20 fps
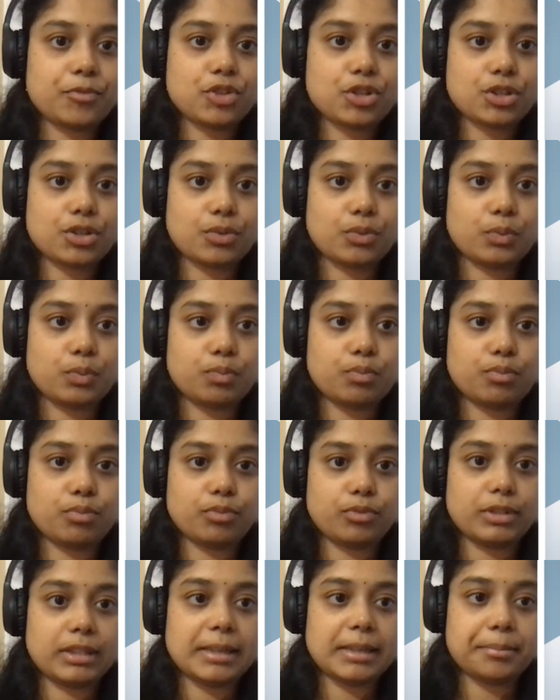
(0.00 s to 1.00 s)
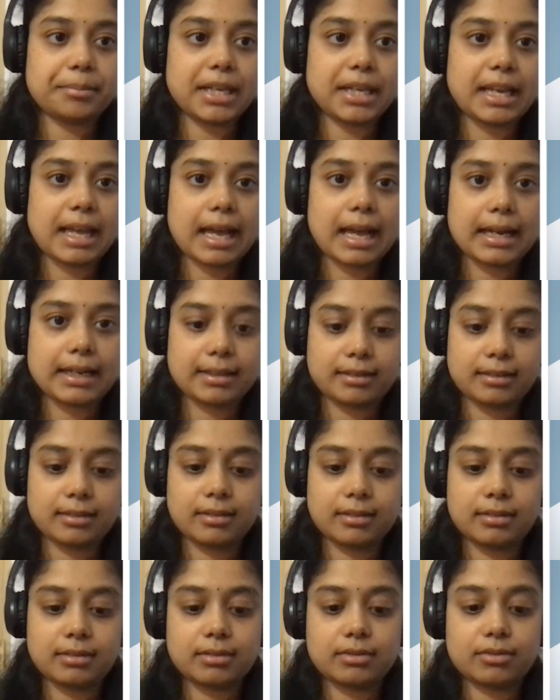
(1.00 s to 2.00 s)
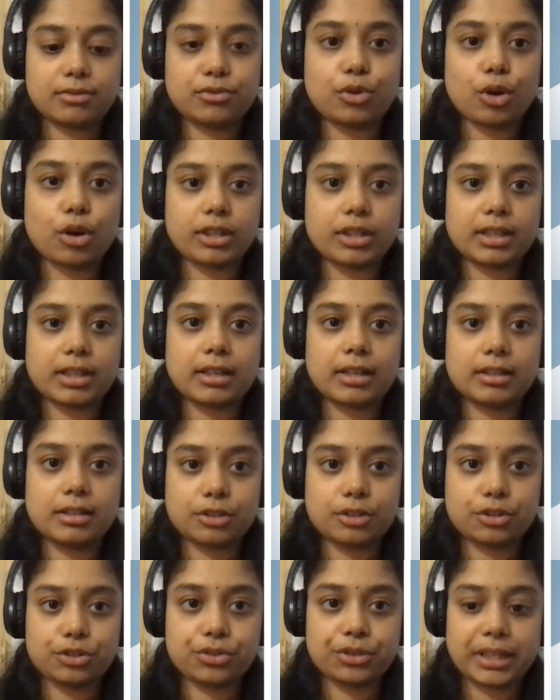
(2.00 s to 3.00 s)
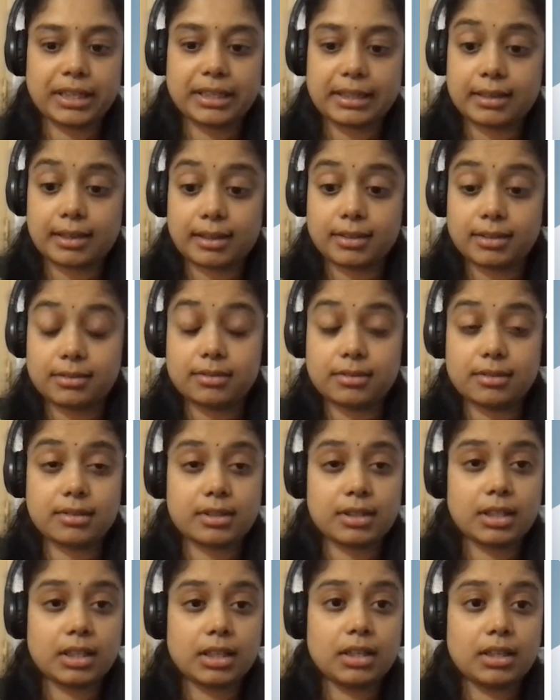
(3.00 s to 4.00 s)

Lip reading: So let me add a font color to the entire